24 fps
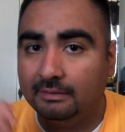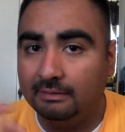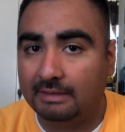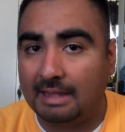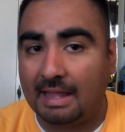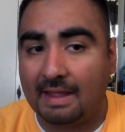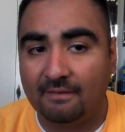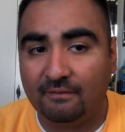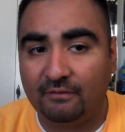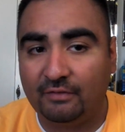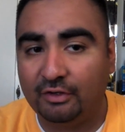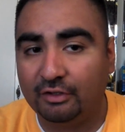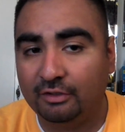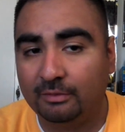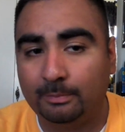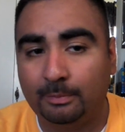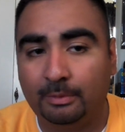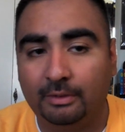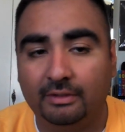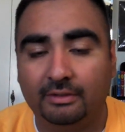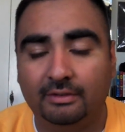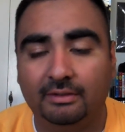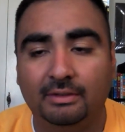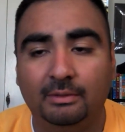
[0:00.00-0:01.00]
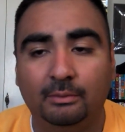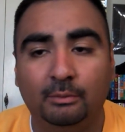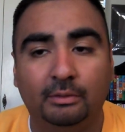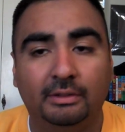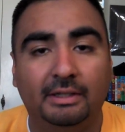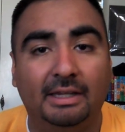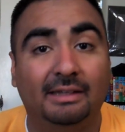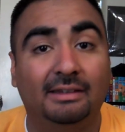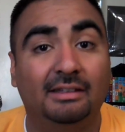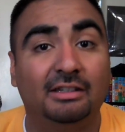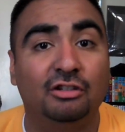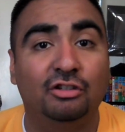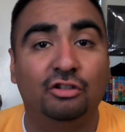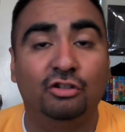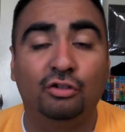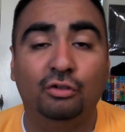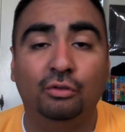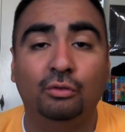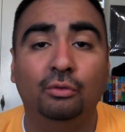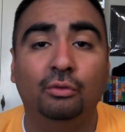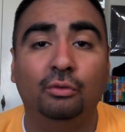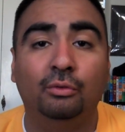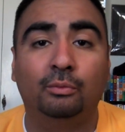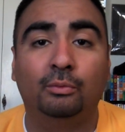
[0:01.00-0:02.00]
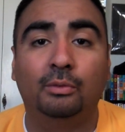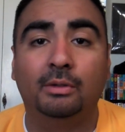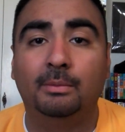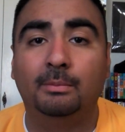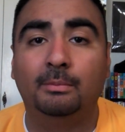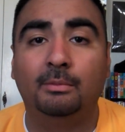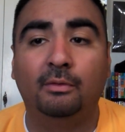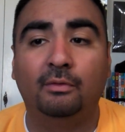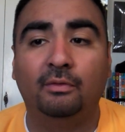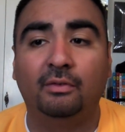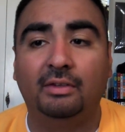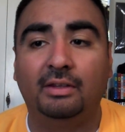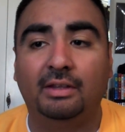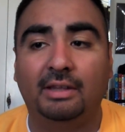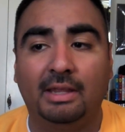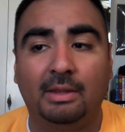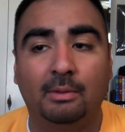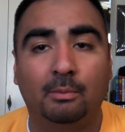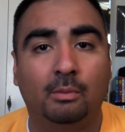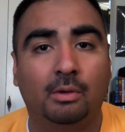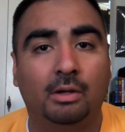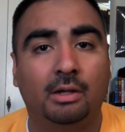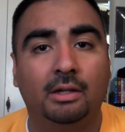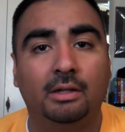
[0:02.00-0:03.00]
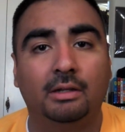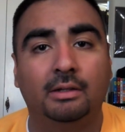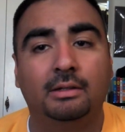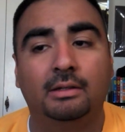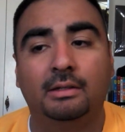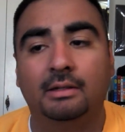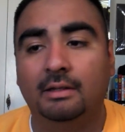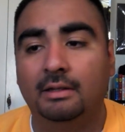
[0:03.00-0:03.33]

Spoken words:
that first person will get to choose what movie they want,